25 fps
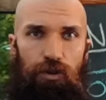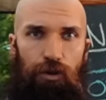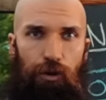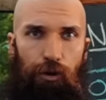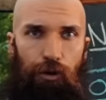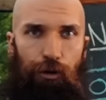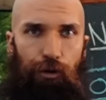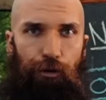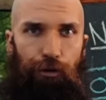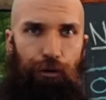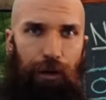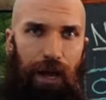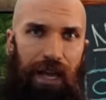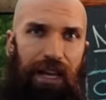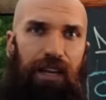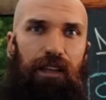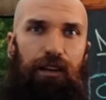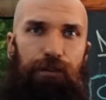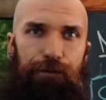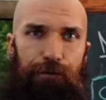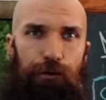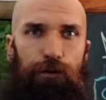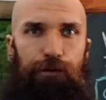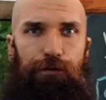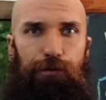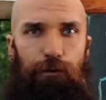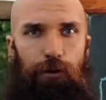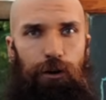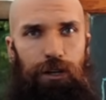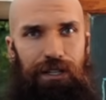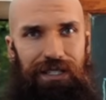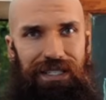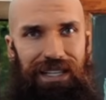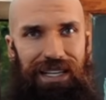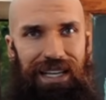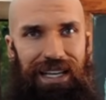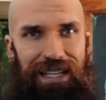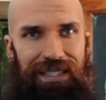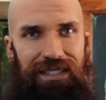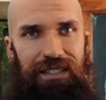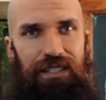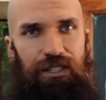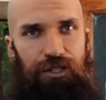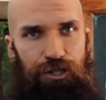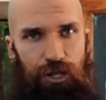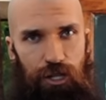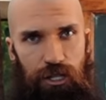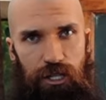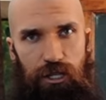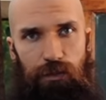Creating a food forest isn't
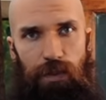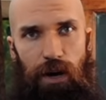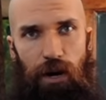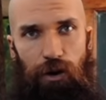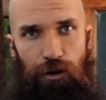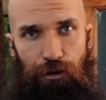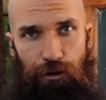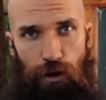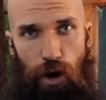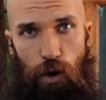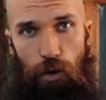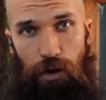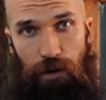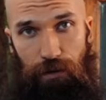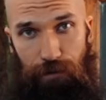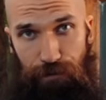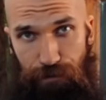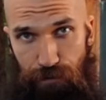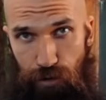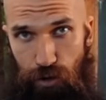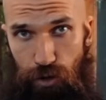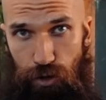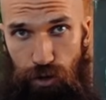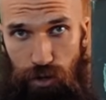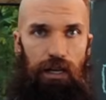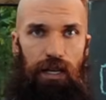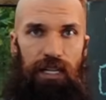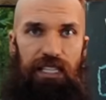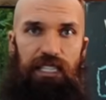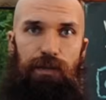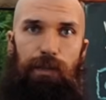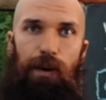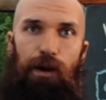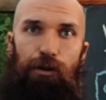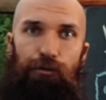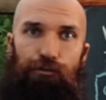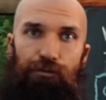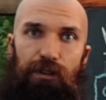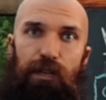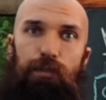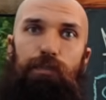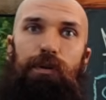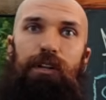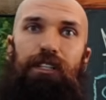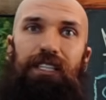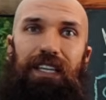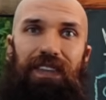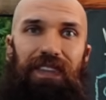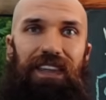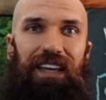just about growing food. It's about
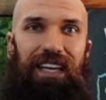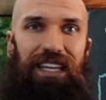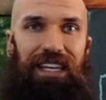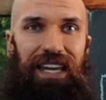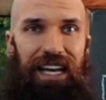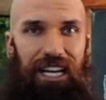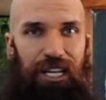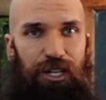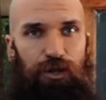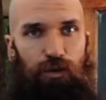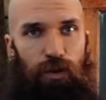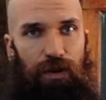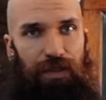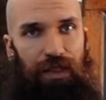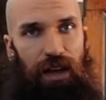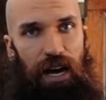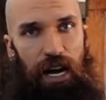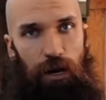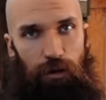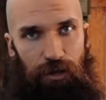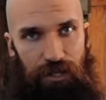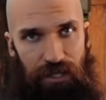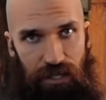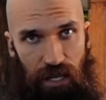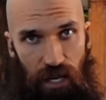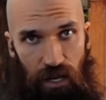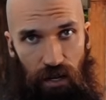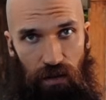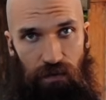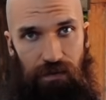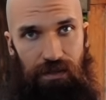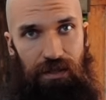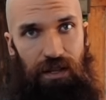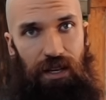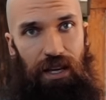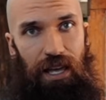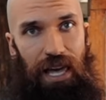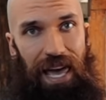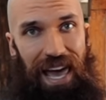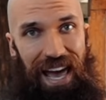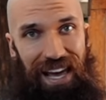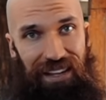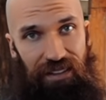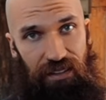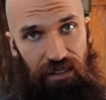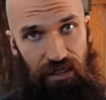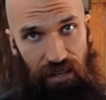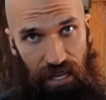rebuilding the connection with ourselves and